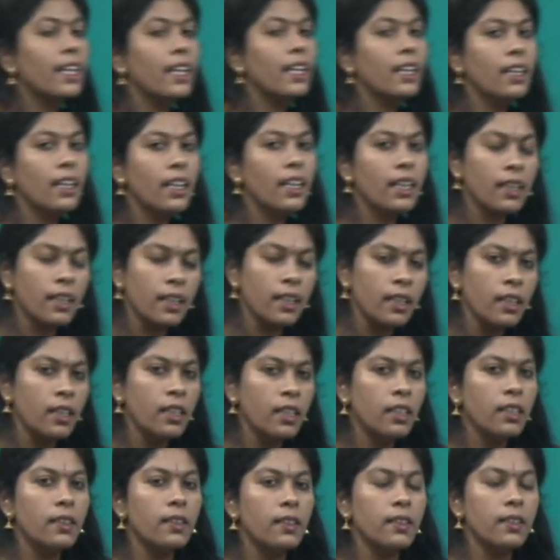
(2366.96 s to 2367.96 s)
killing
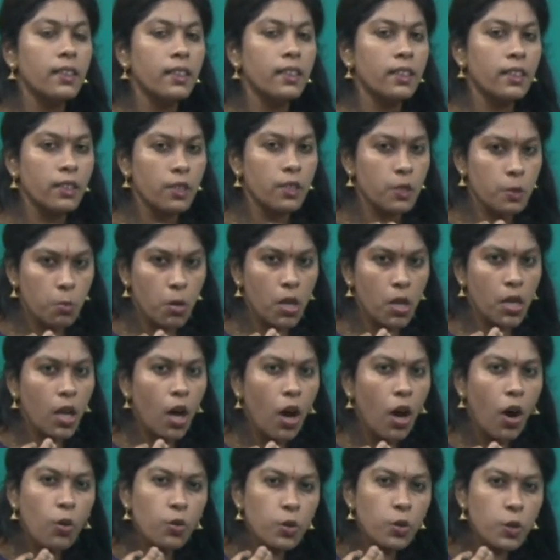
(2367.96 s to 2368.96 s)
the small
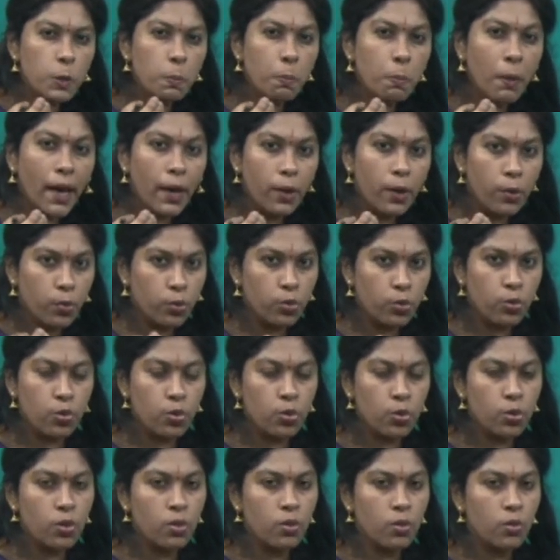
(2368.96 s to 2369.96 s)
house sparrows,
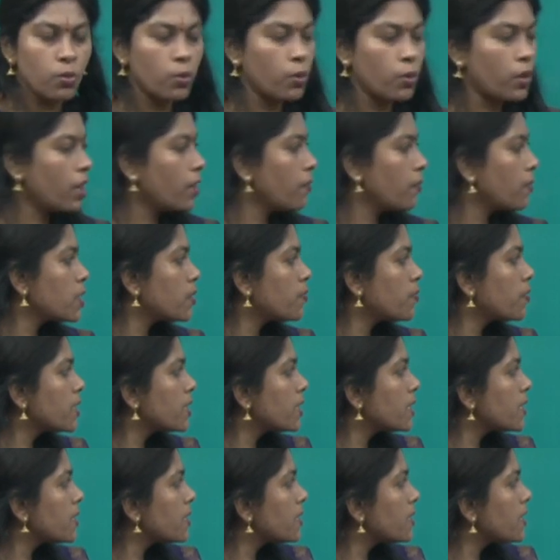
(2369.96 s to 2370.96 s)
okay, which
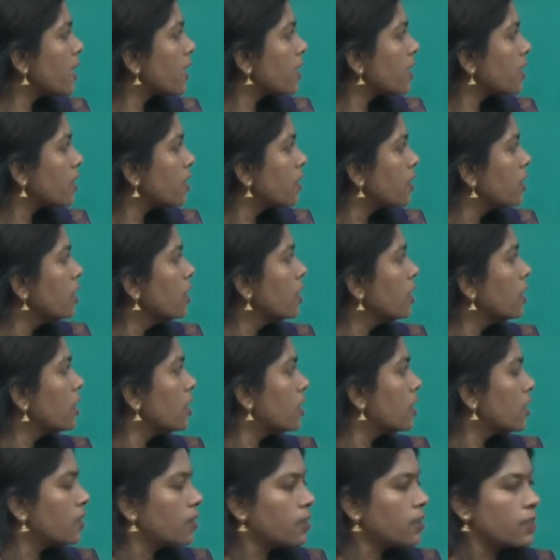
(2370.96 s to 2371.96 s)
visits that
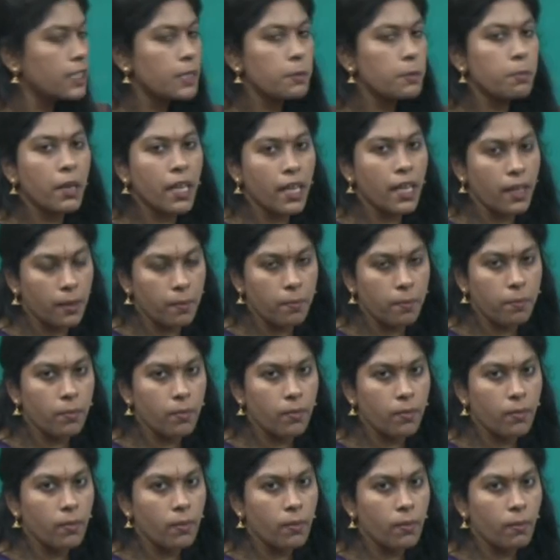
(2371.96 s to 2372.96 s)
spring
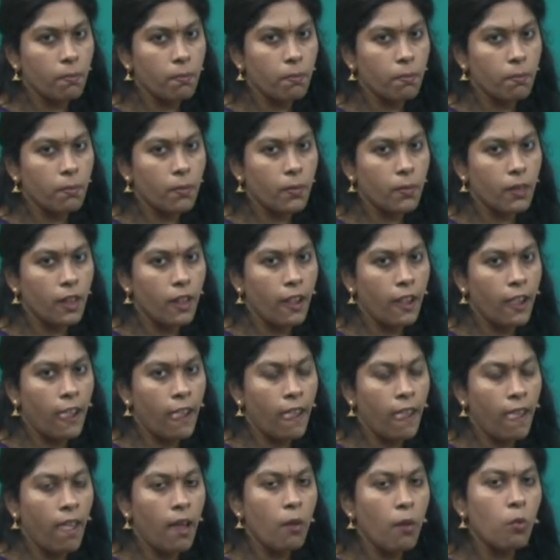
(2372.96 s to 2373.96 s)

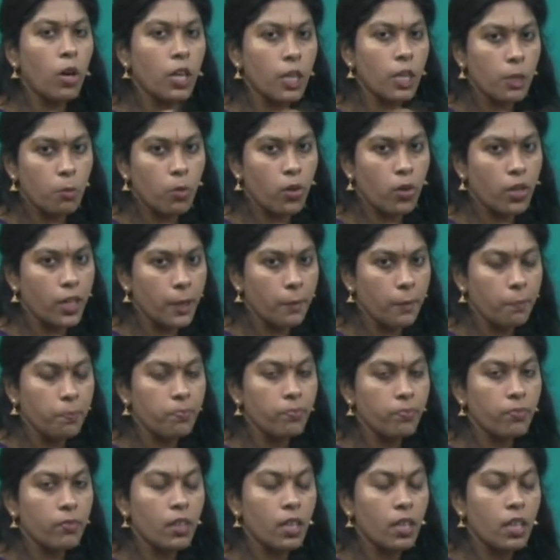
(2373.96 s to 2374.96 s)
water body.
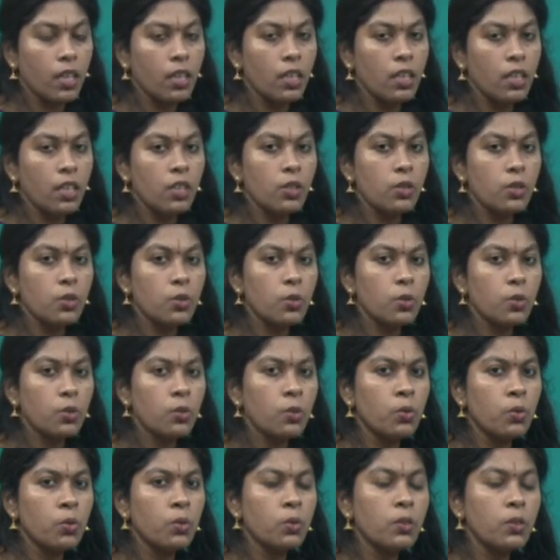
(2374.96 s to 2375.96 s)

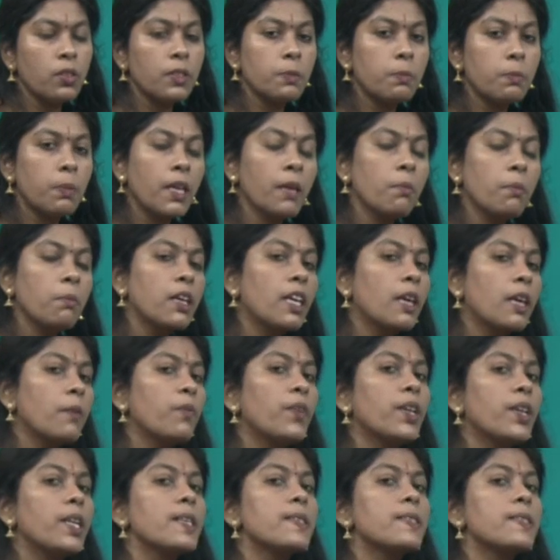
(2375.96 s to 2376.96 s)
So, the spring became
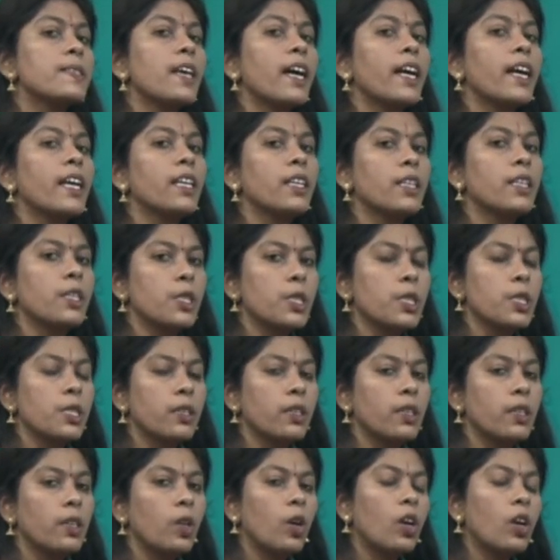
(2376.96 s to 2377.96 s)
very silent.
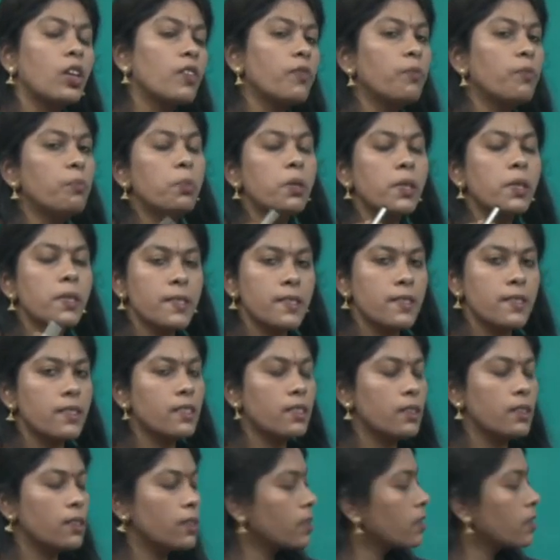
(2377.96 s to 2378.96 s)
Lot of birds
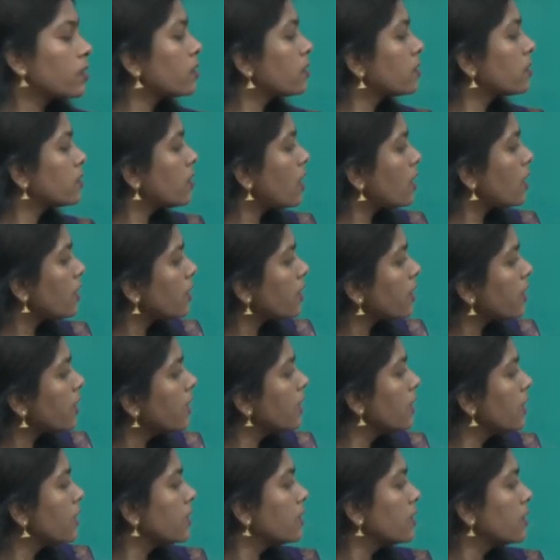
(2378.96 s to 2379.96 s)
started
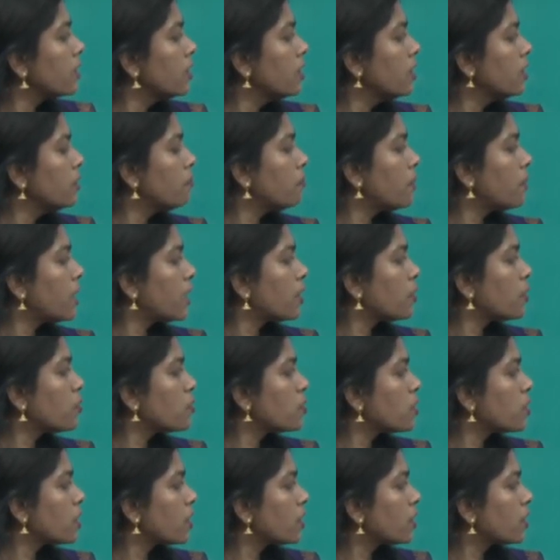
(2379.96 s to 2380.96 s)
killed by
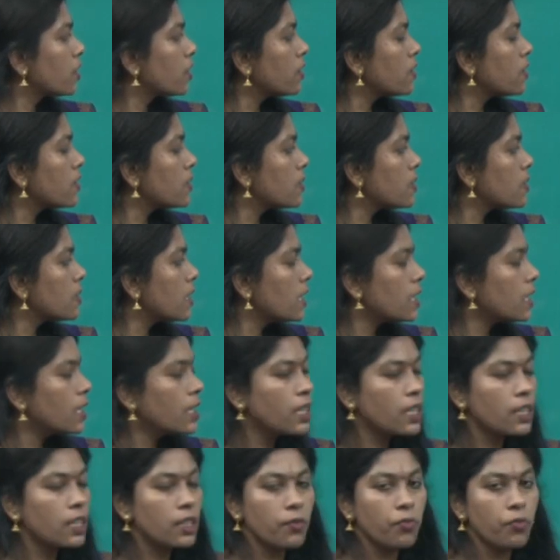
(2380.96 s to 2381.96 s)
using this
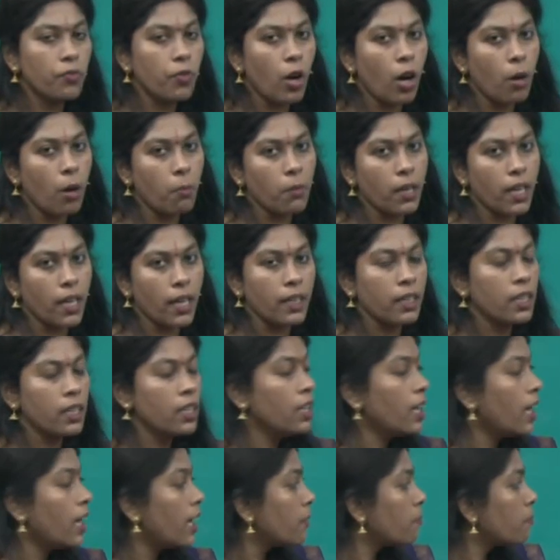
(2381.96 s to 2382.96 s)
DDT in the farmland,
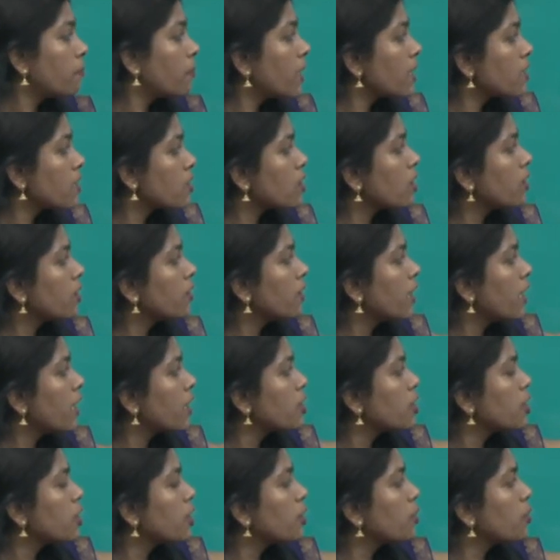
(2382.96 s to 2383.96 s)
and based on
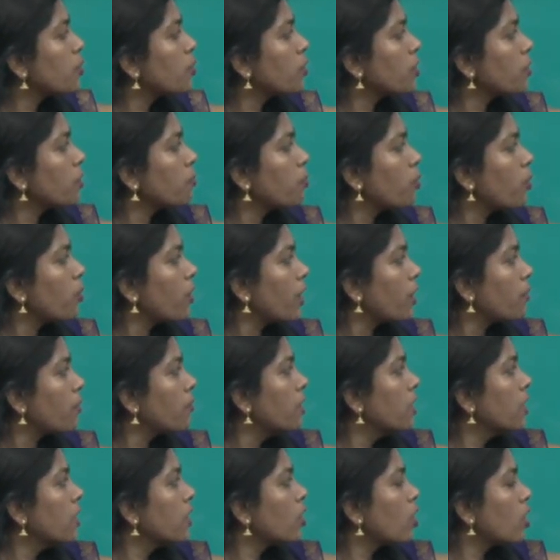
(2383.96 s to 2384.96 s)
that she wrote a poem
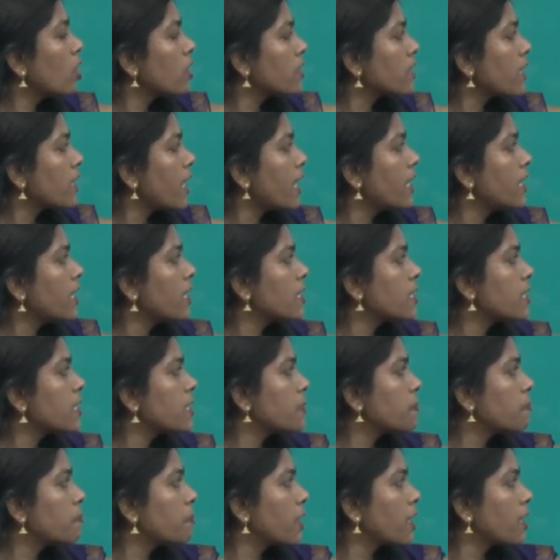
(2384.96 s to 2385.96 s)
called Silent
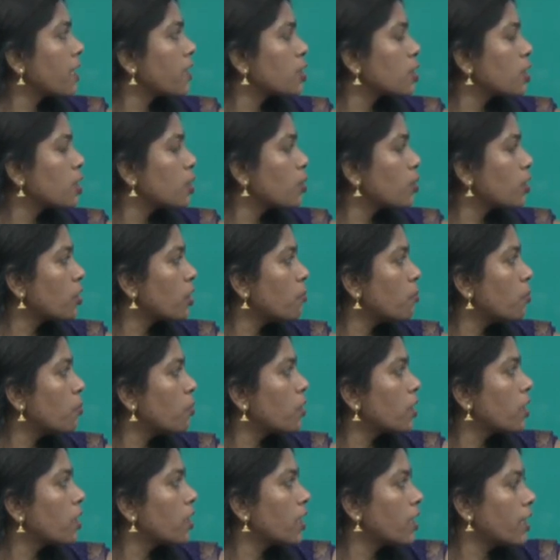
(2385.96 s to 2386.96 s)
Spring. She wrote a
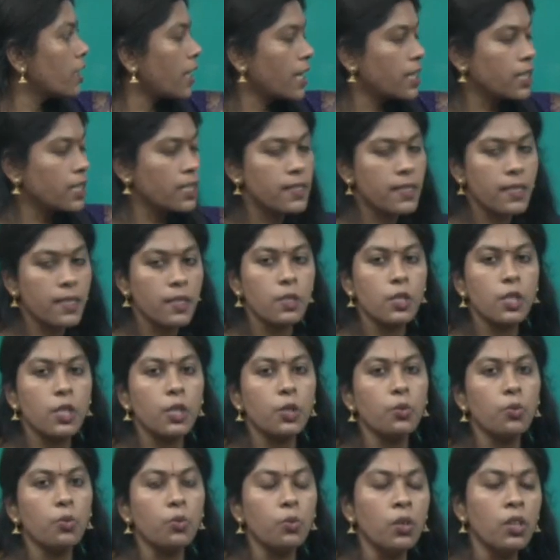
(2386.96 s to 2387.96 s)
book in
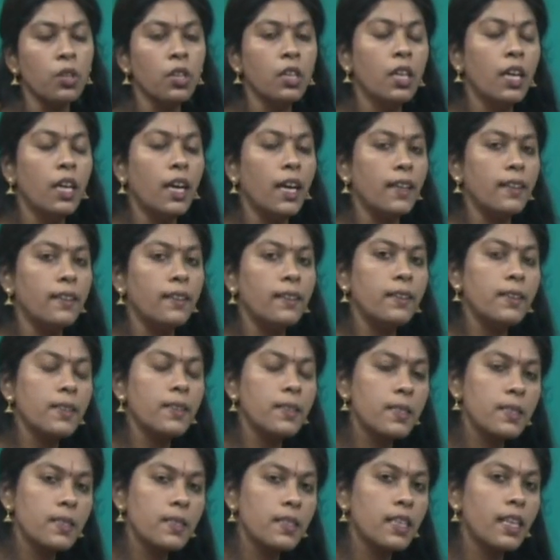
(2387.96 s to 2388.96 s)
1962, and
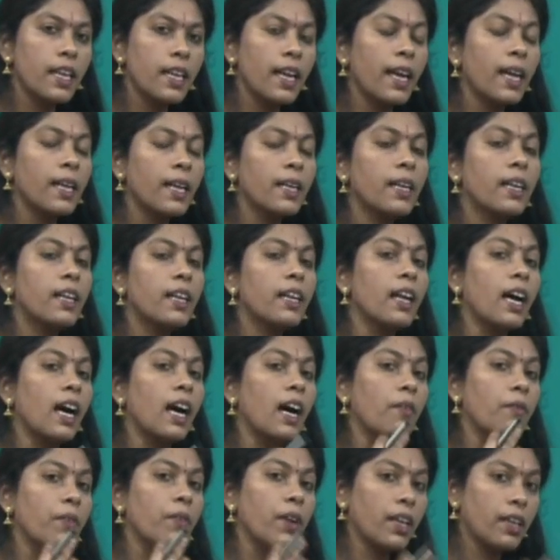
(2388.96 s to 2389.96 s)
this created an
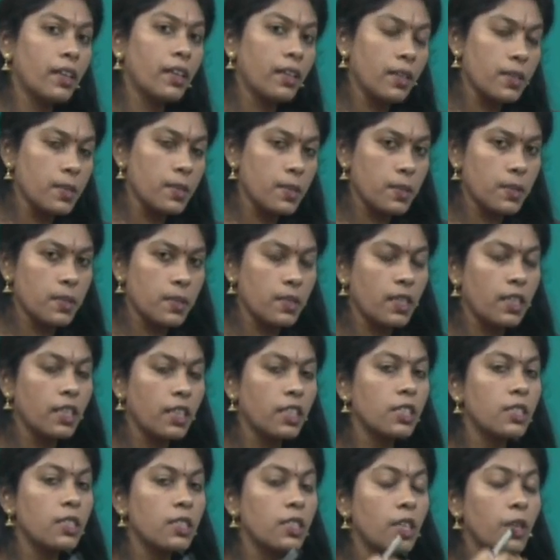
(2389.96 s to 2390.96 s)
awareness.
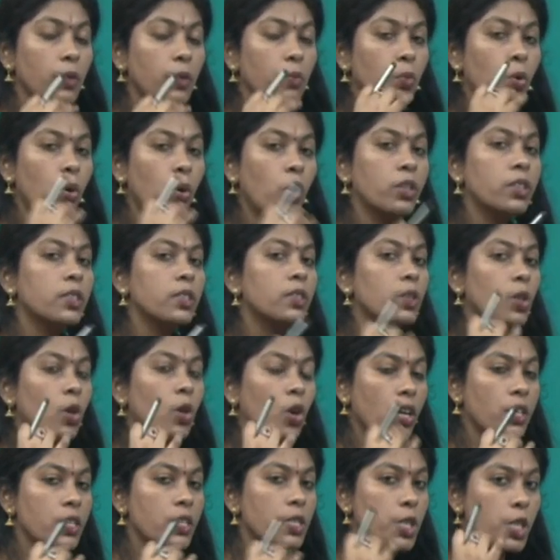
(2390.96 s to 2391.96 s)
It evoked the
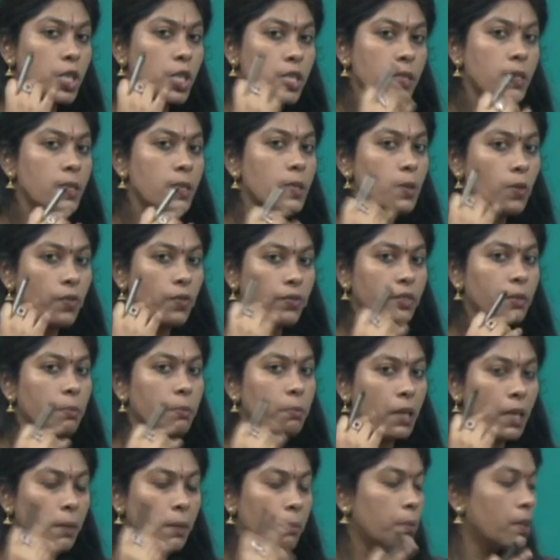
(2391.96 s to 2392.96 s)
consciousness of the
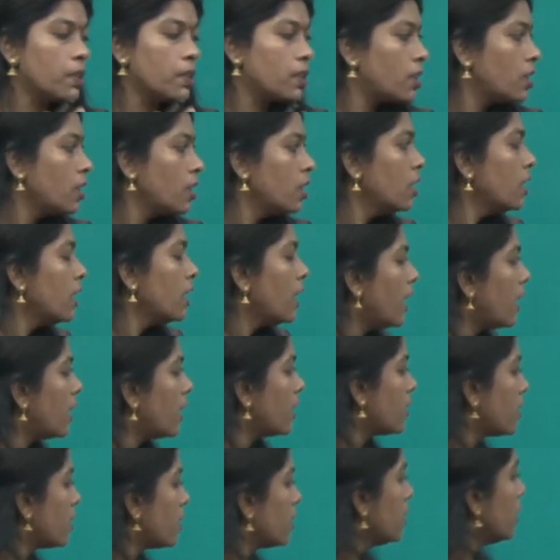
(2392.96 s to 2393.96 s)
people,
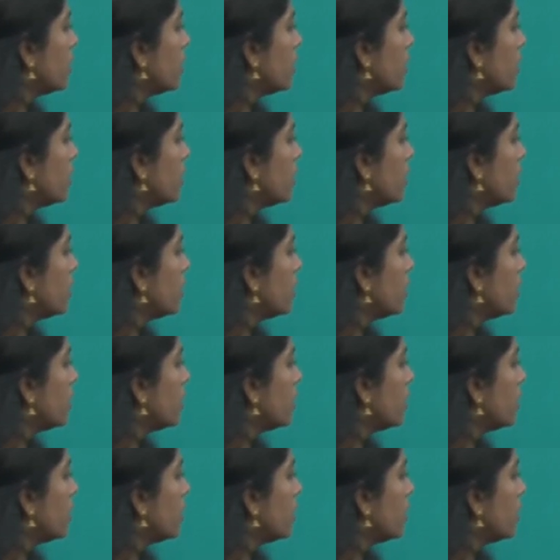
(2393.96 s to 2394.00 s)
and